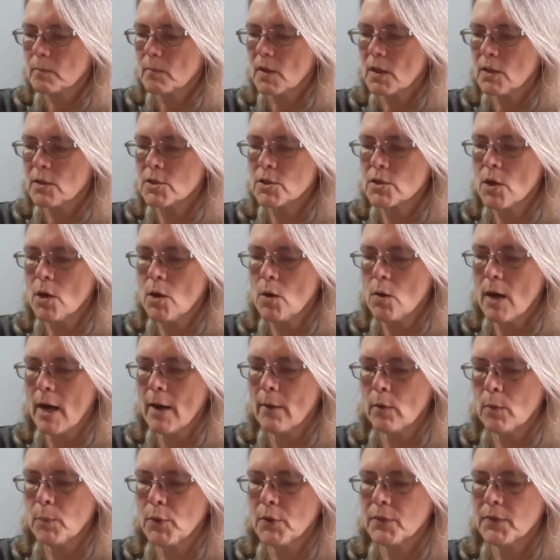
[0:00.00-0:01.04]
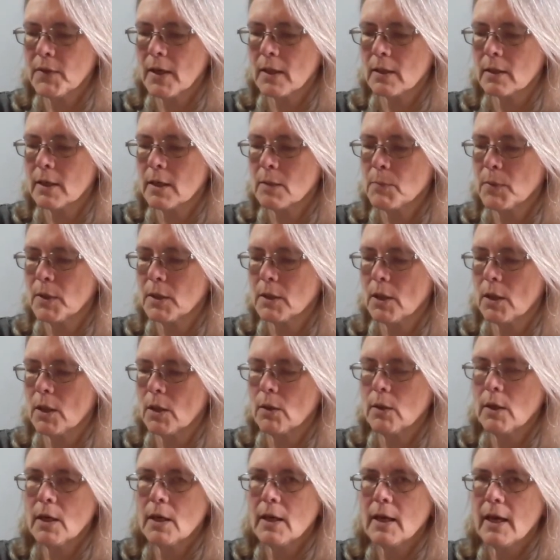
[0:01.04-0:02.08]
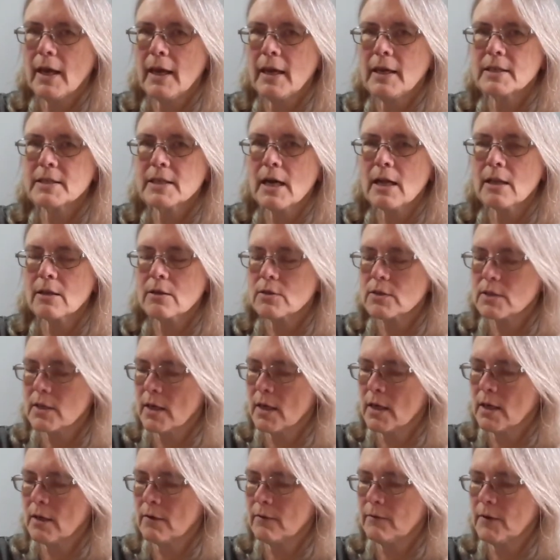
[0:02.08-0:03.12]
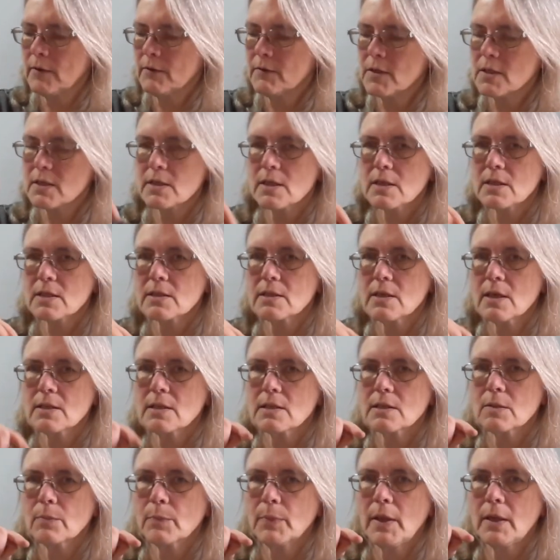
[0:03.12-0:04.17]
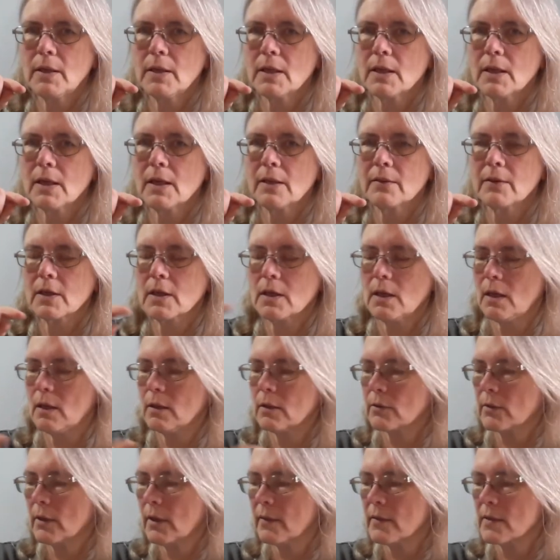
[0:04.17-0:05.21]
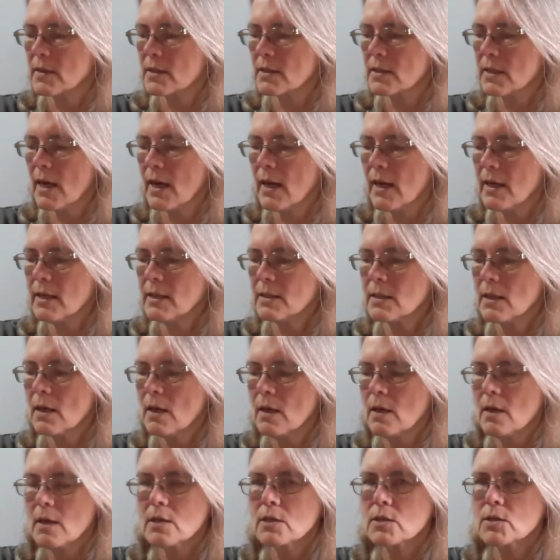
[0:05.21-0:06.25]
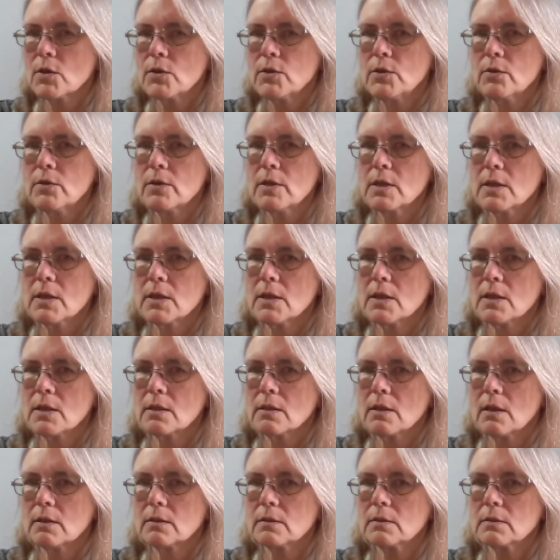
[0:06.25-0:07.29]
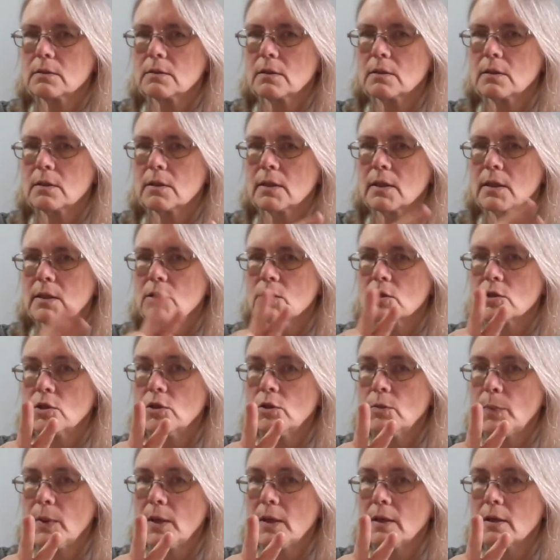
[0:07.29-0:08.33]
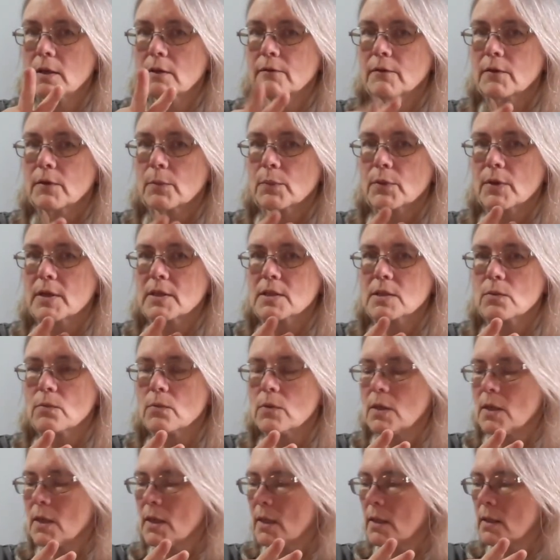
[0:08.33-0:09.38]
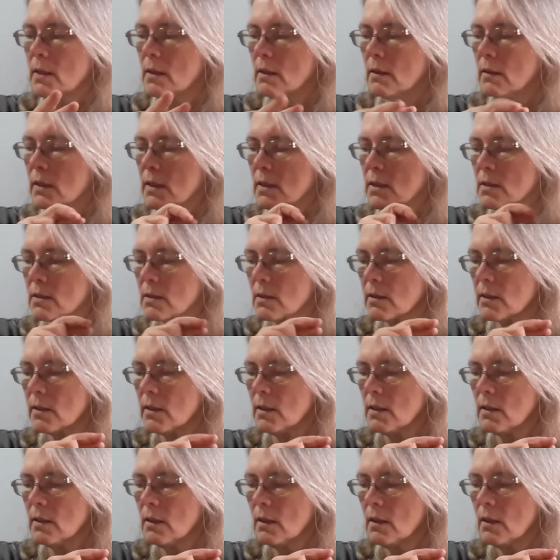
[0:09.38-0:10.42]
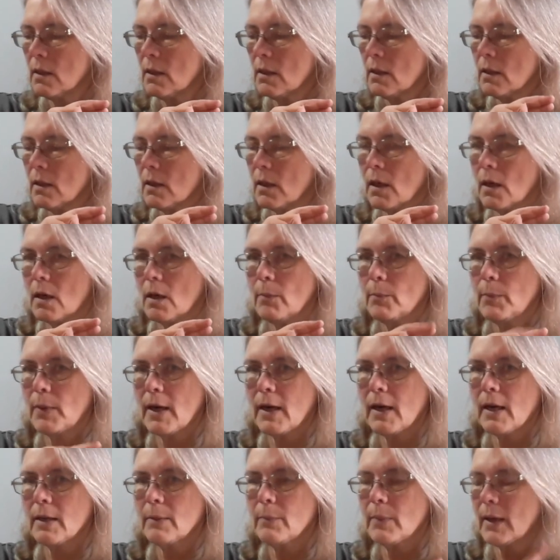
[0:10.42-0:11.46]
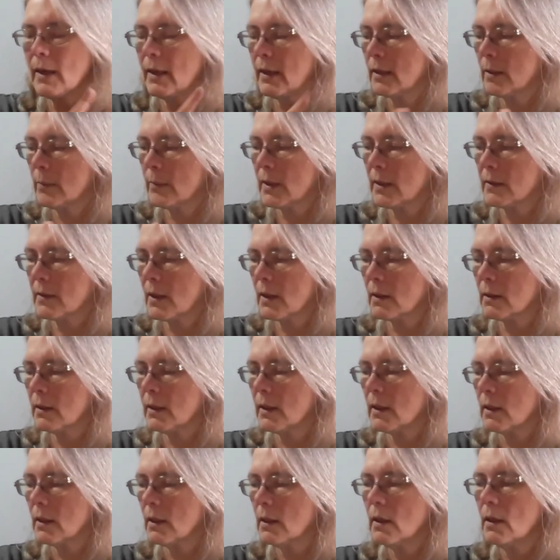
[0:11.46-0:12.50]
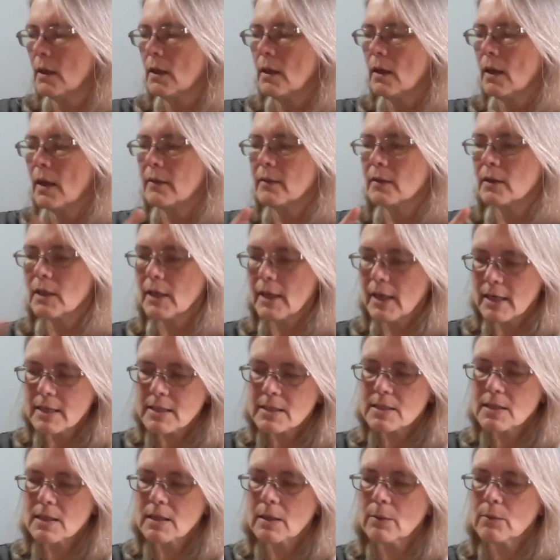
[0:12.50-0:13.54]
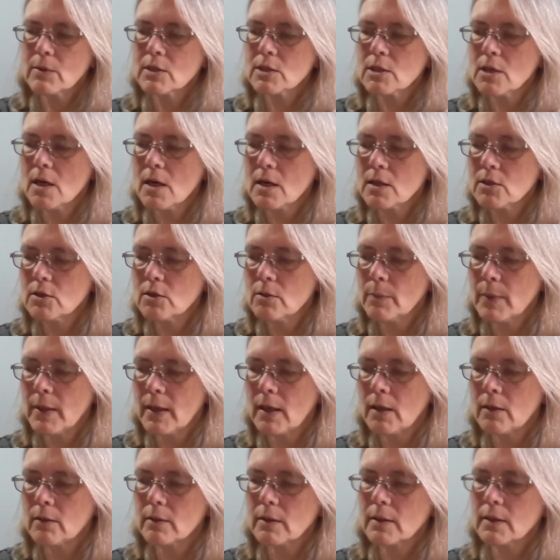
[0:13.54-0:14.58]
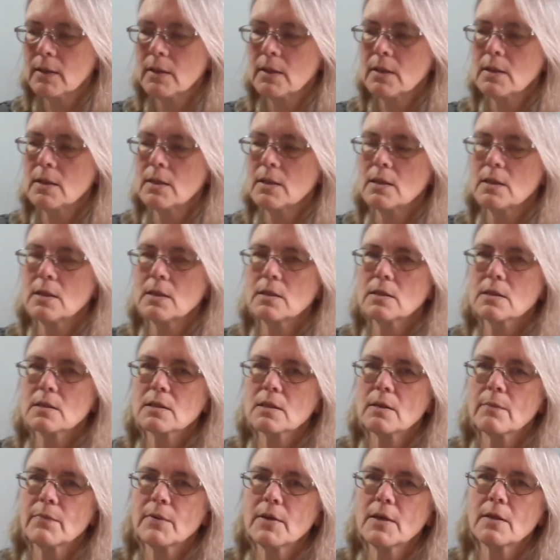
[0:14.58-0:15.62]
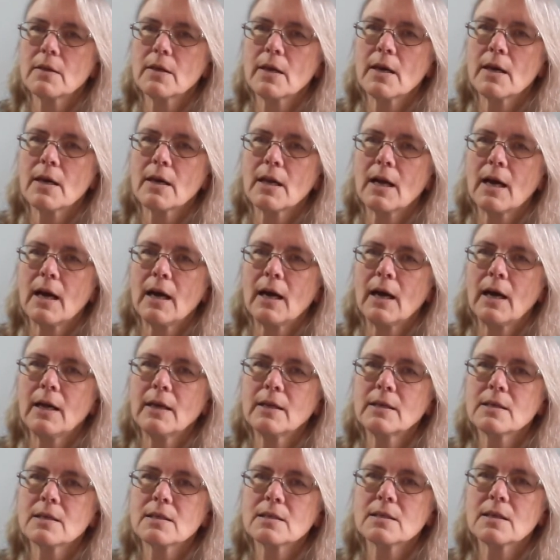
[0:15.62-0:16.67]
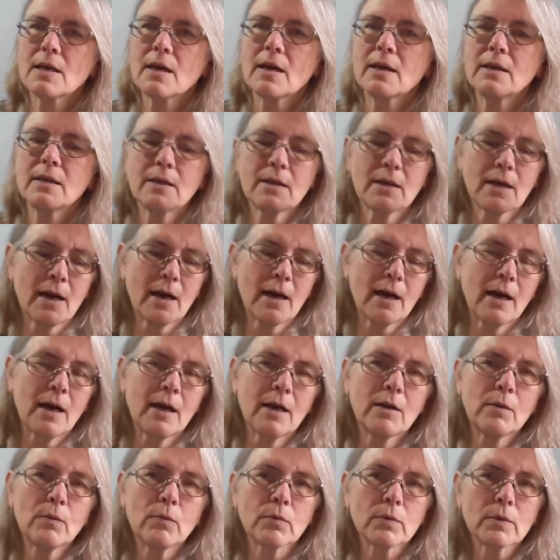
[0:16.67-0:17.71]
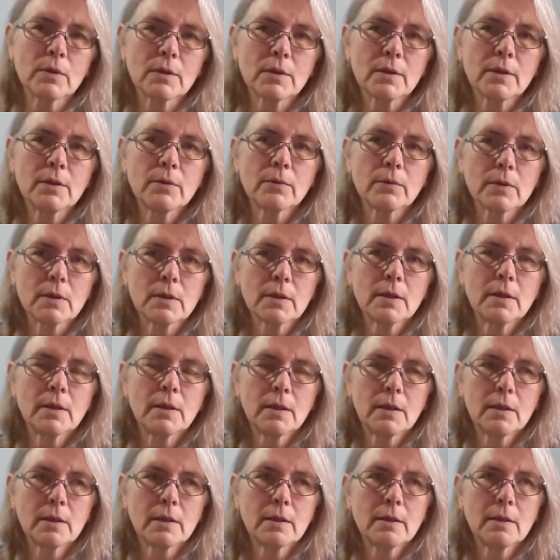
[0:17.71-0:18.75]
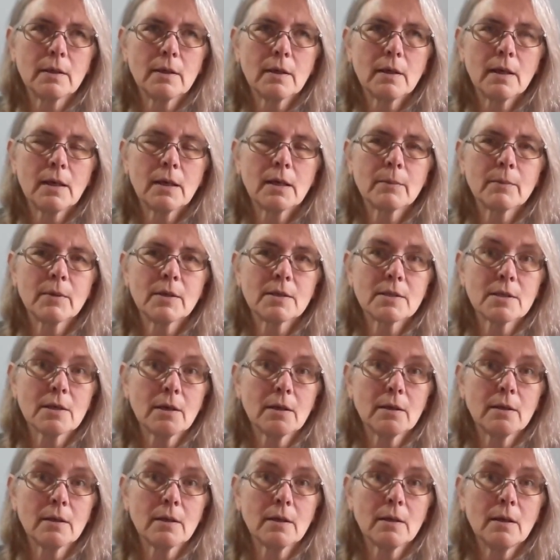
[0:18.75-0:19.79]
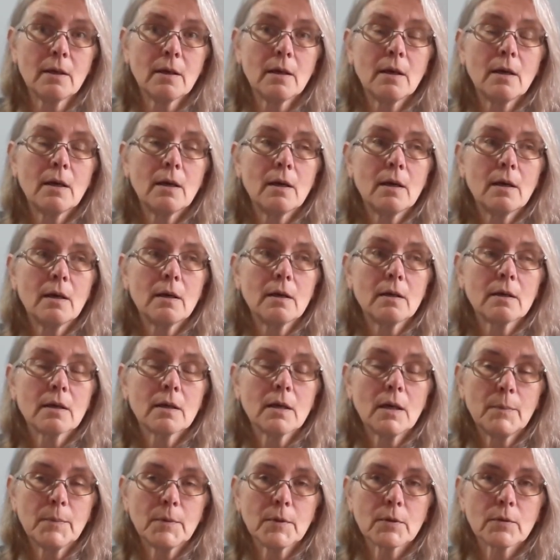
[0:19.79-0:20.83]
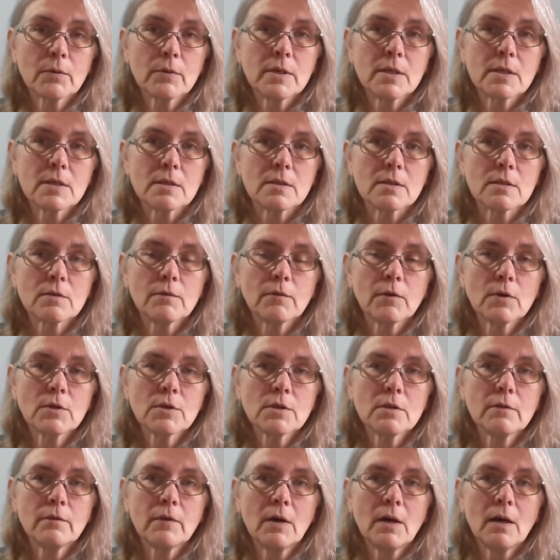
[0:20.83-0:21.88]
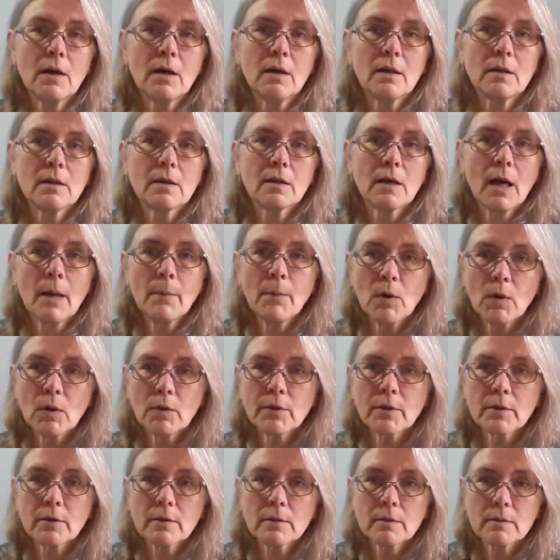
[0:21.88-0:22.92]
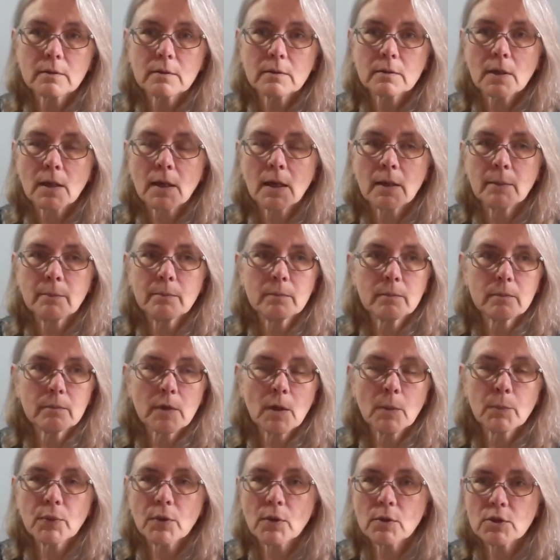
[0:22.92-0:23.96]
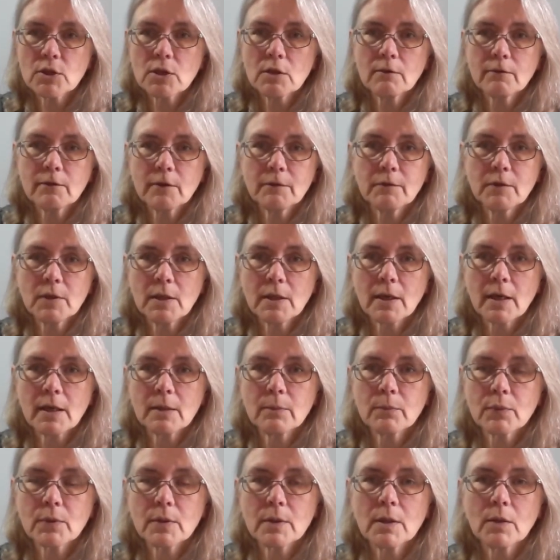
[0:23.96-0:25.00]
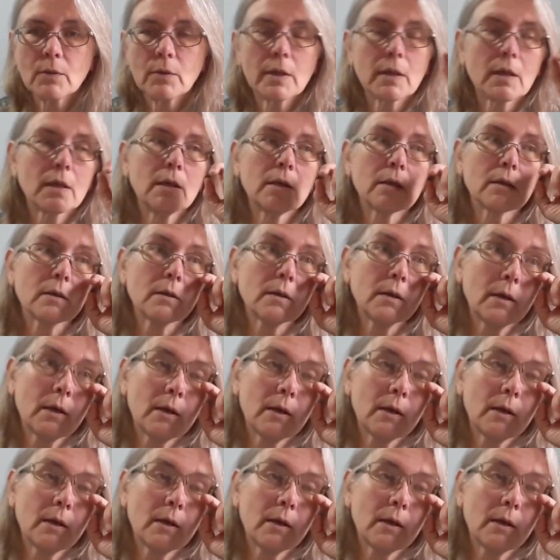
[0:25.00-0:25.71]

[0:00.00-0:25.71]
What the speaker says: So I will put that link below, $8.56 depending on the color and the size. So you can get 2 pair for the price of 1 easily by buying them at that link. And the last thing I want to talk to you about is something that I decided I really, really needed. And I'm going to tell you a couple of reasons. First of all, I'm older. I'm approaching 59 pretty quick here.